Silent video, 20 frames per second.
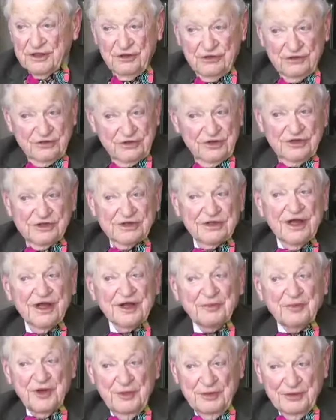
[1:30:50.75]
Because there's a
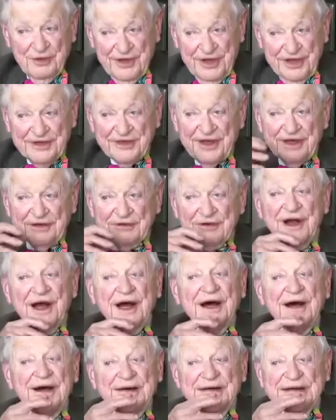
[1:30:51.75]
lot of people like that
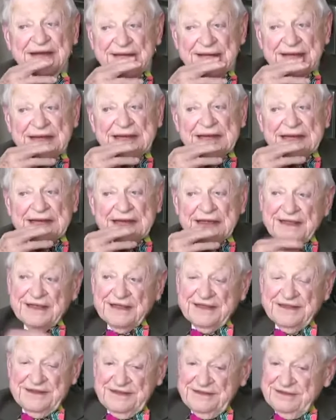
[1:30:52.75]
around.
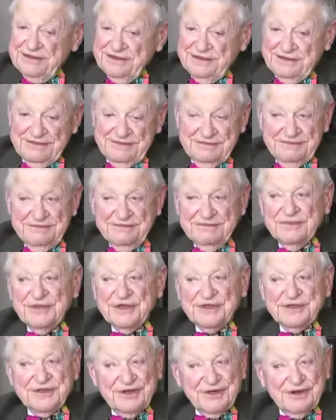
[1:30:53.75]
And, right.
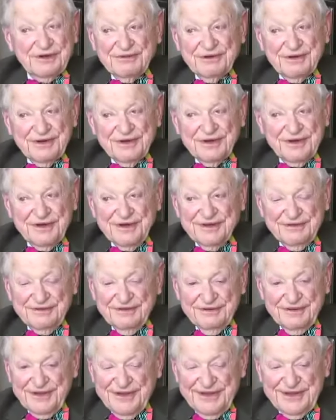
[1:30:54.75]
But there
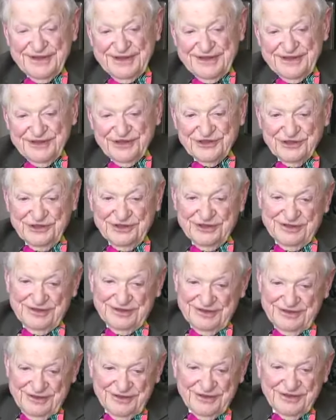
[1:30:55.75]
were, were none, so,
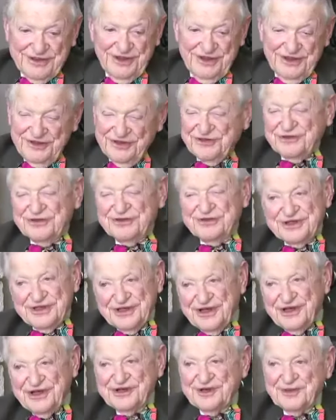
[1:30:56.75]
okay, so
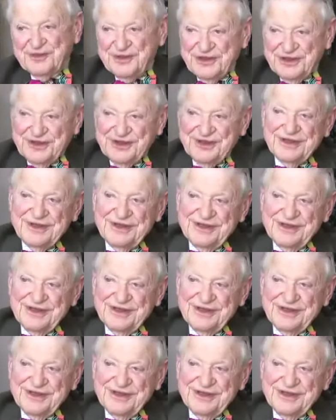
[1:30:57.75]
it had to be.